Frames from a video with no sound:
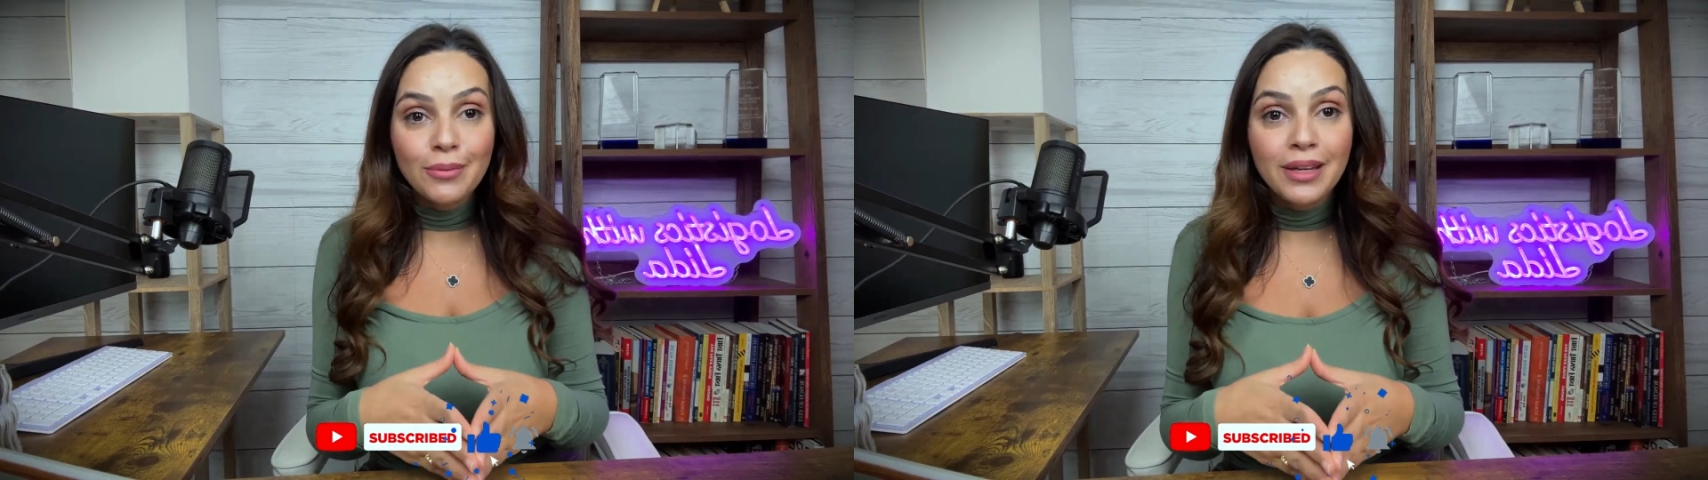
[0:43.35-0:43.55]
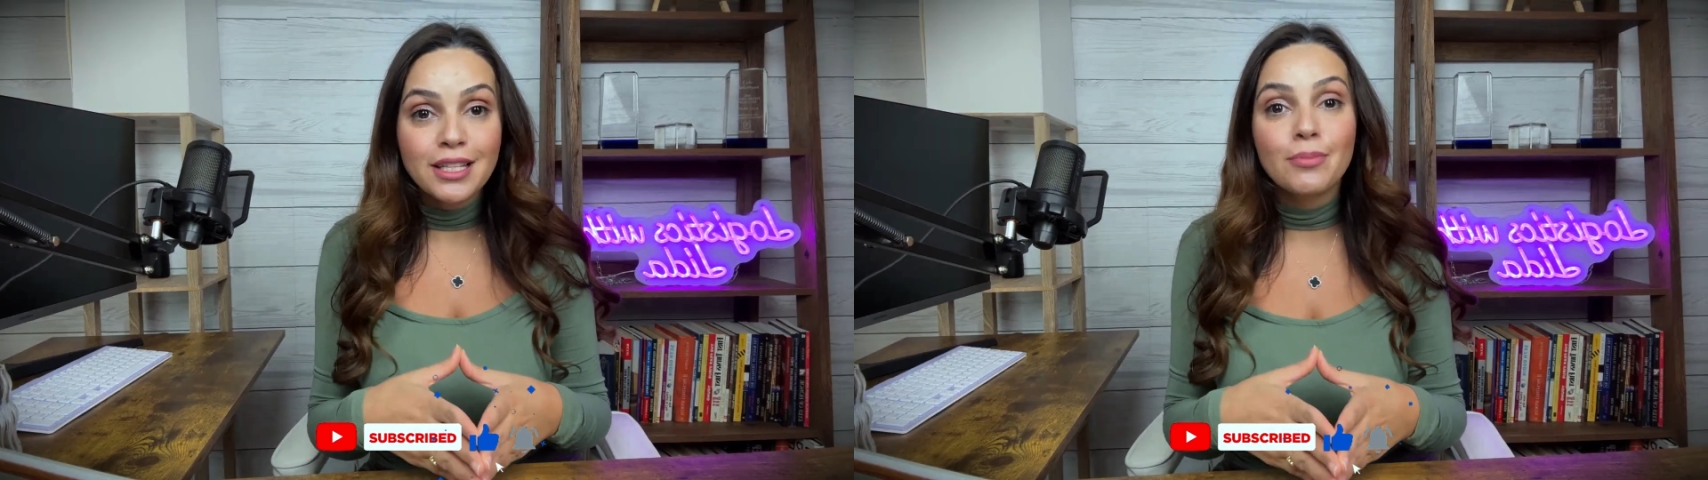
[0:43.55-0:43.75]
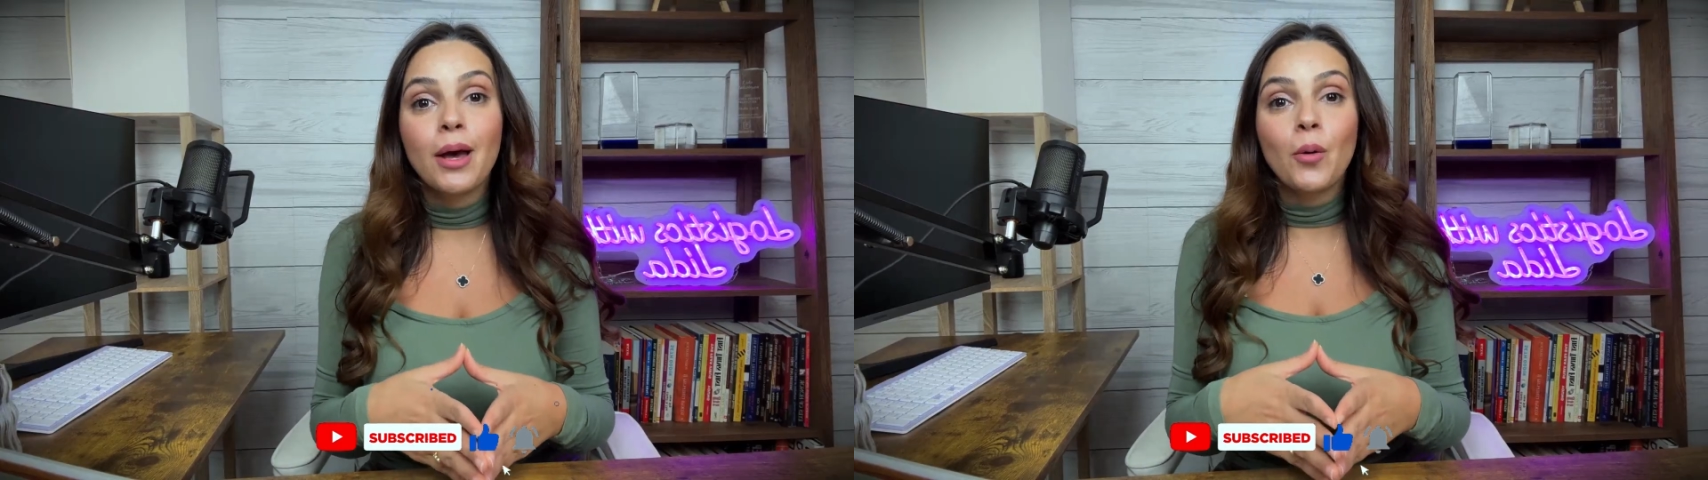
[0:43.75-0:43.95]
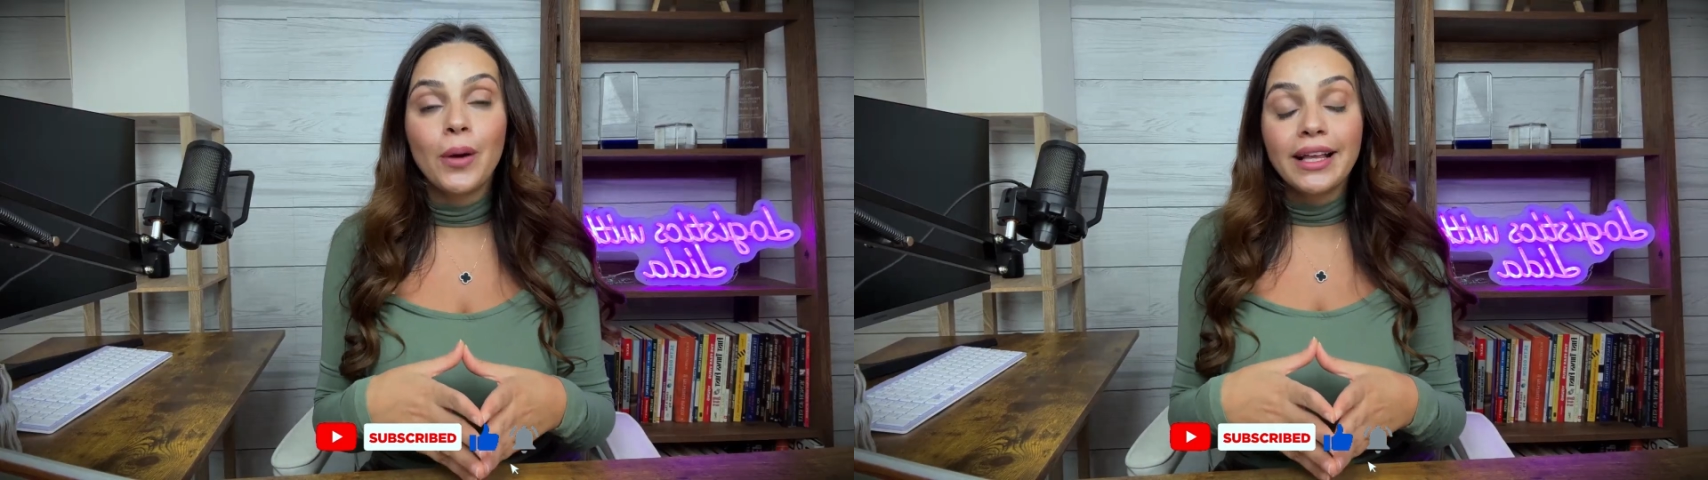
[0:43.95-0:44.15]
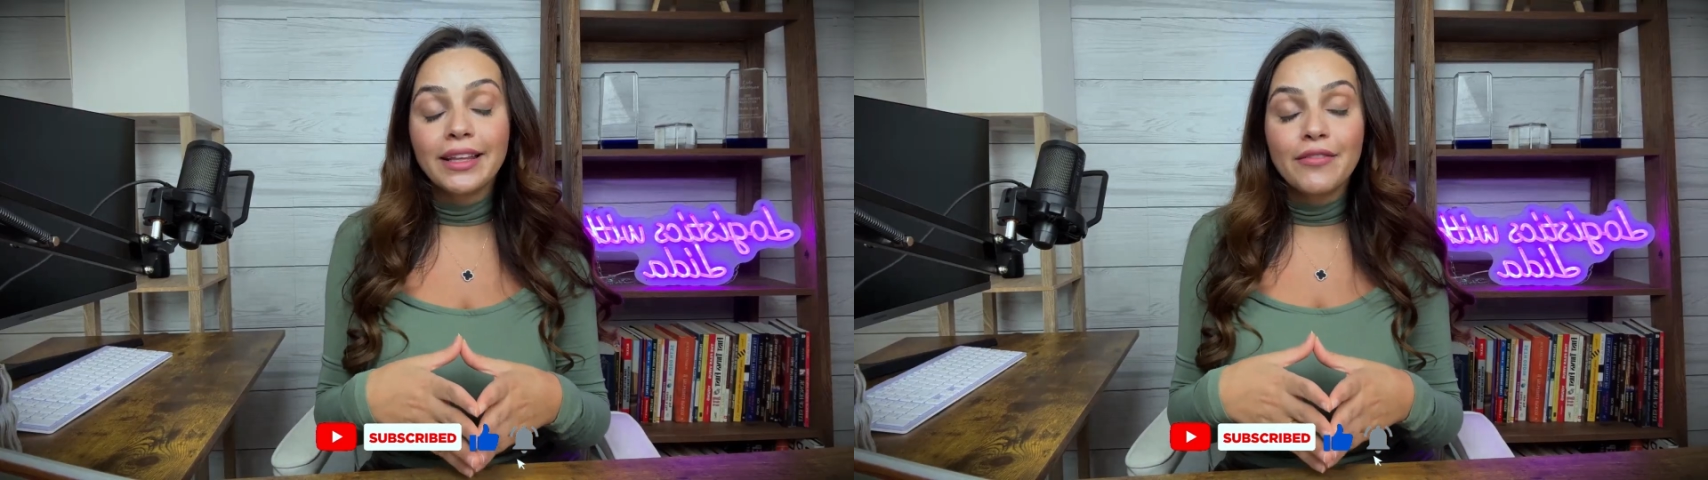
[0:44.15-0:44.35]
miss my
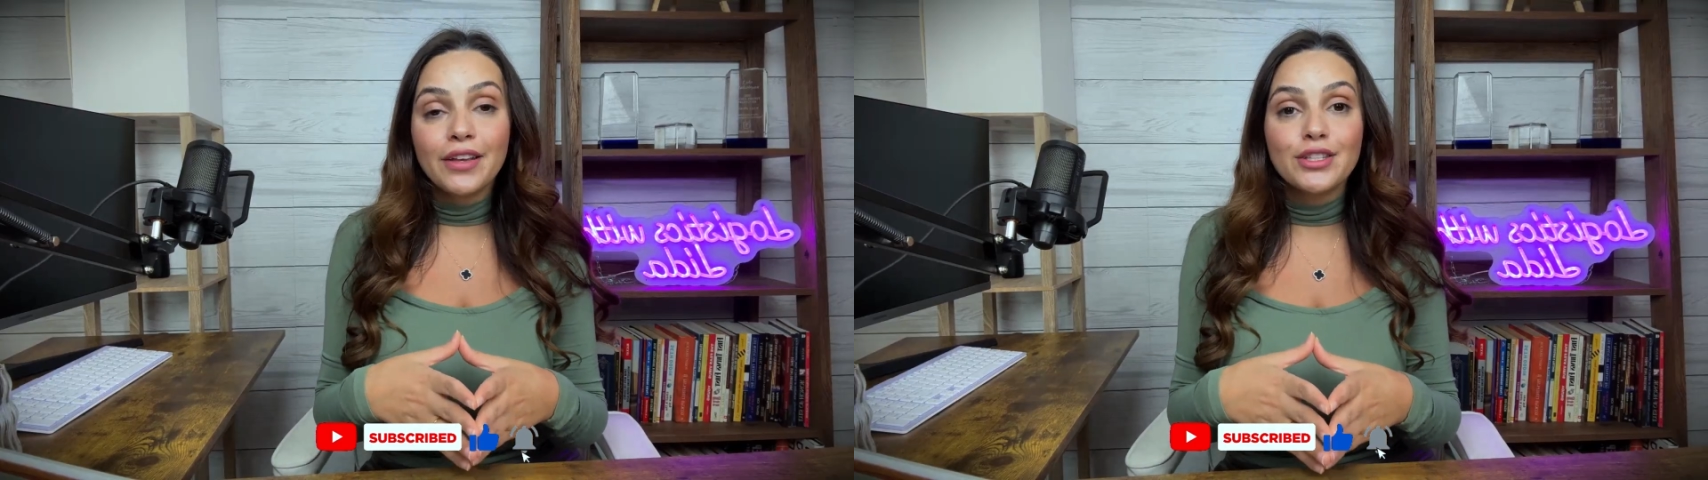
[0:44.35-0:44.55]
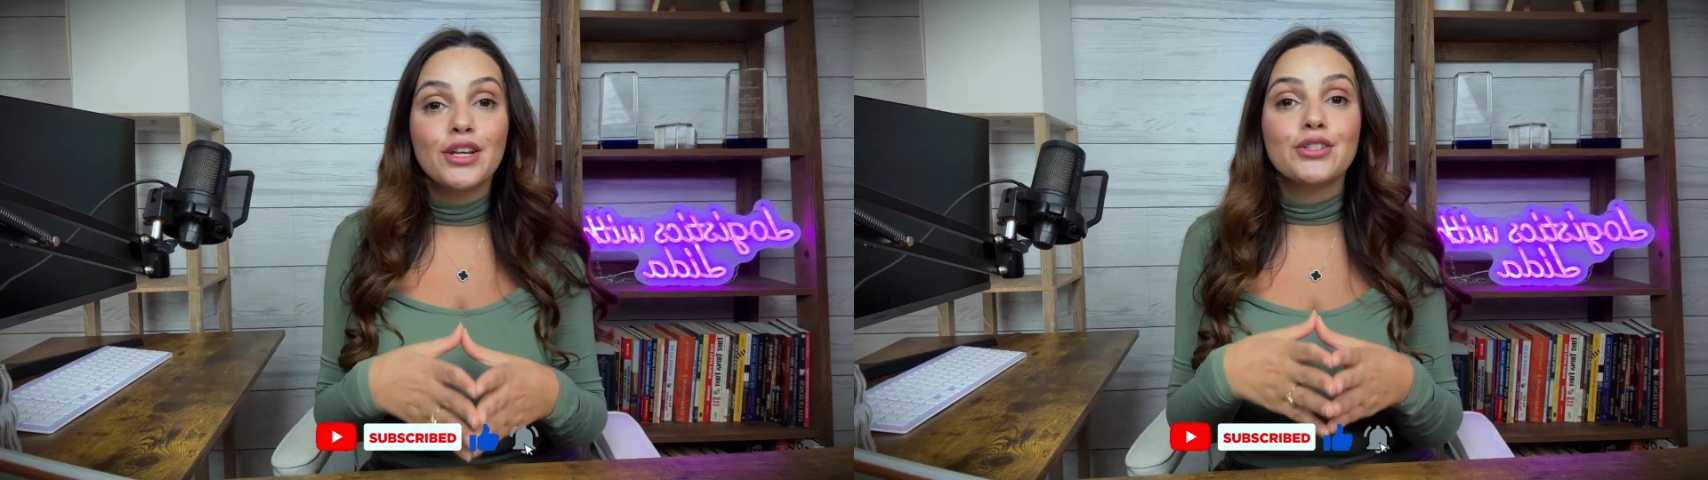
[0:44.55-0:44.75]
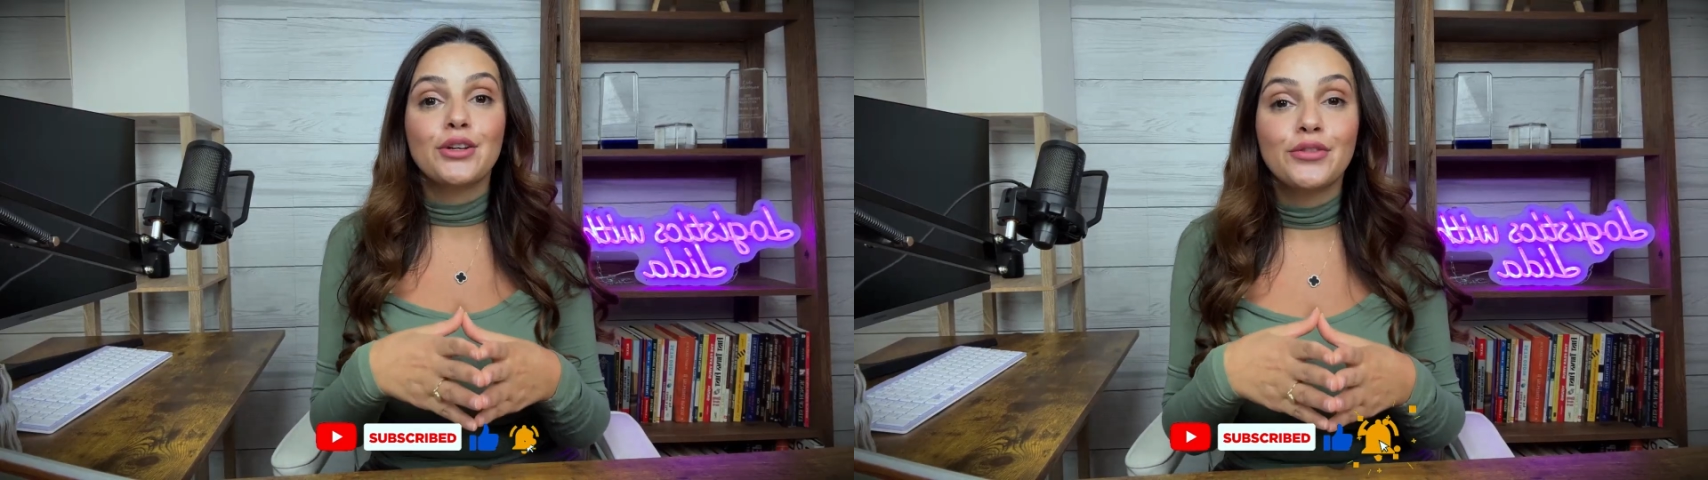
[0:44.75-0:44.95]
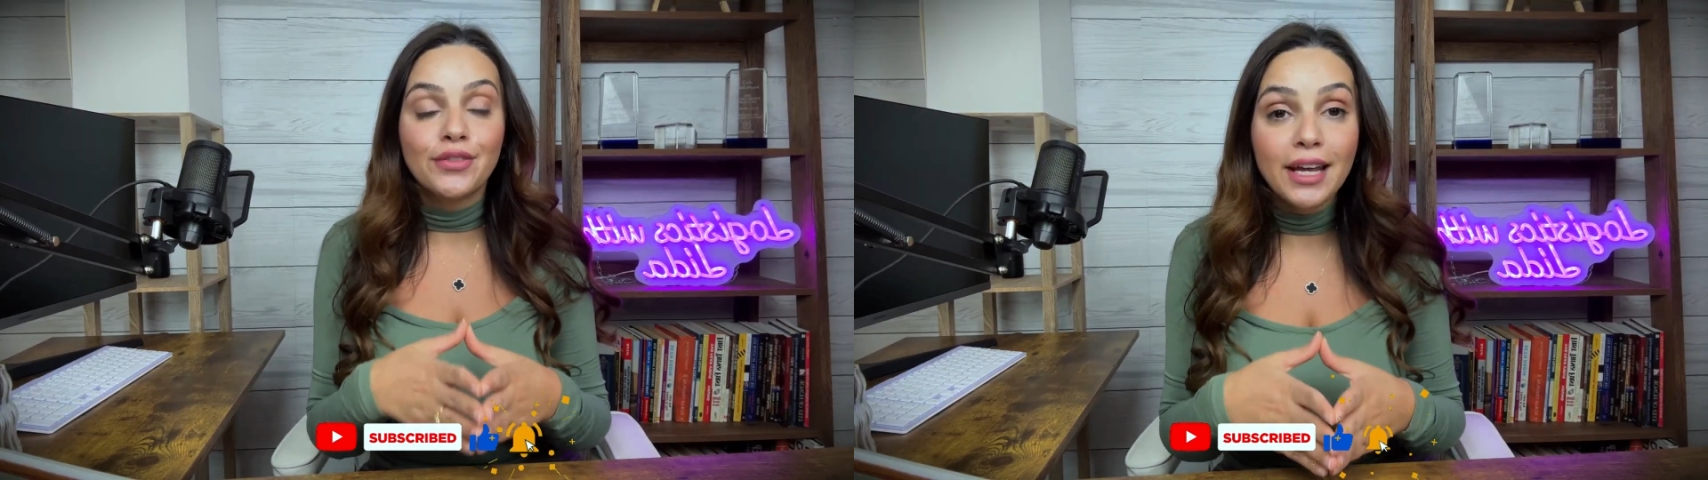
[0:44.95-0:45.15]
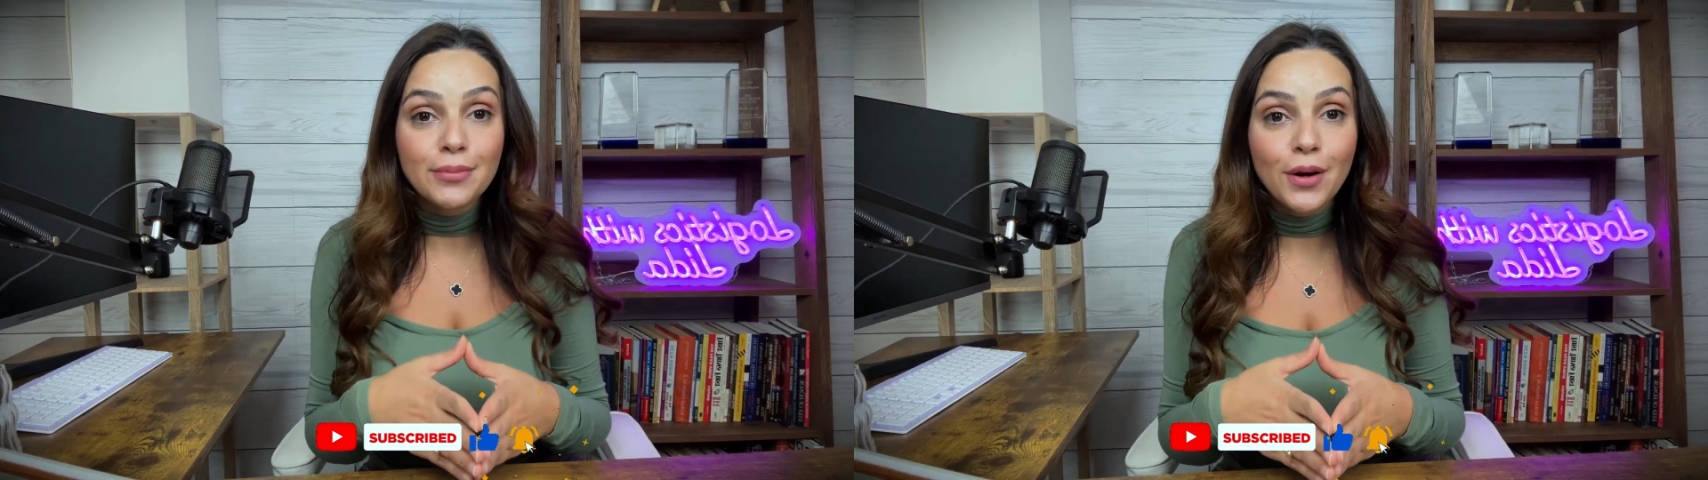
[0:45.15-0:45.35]
weekly videos on
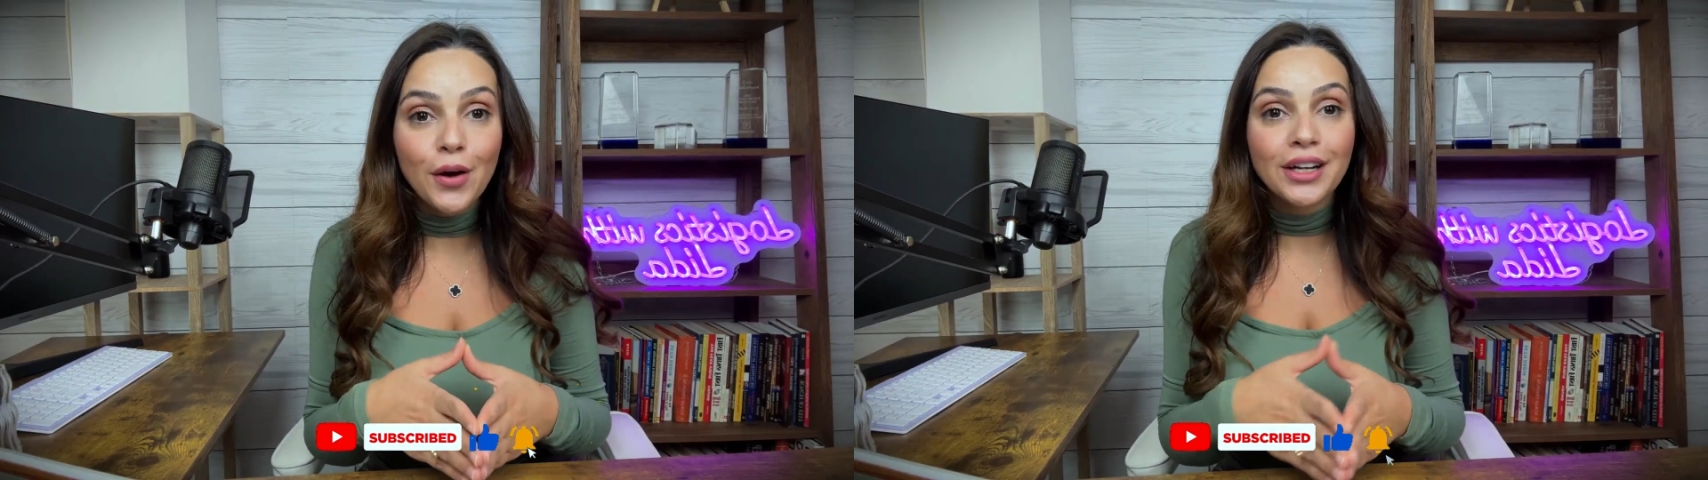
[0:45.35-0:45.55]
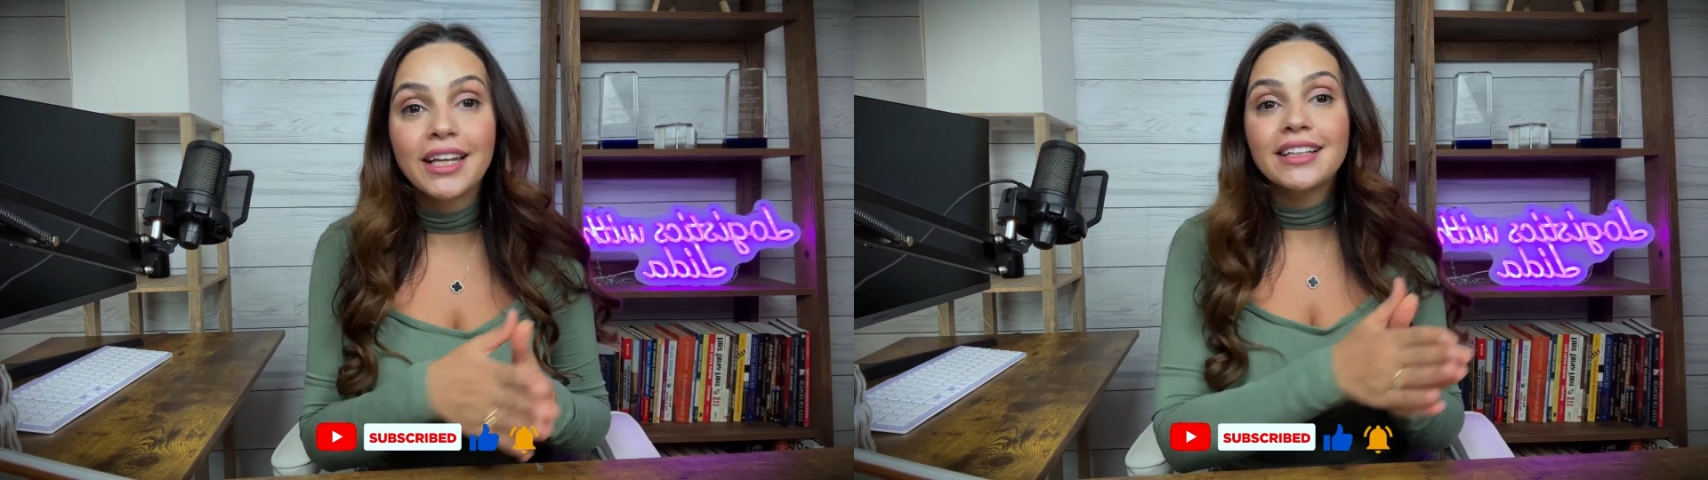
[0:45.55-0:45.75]
freight brokering,